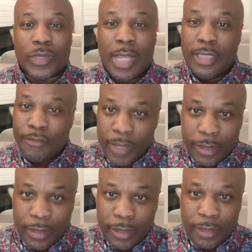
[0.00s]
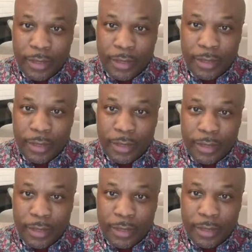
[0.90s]
He's physical.
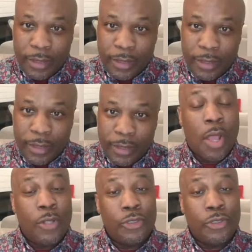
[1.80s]
He's physical.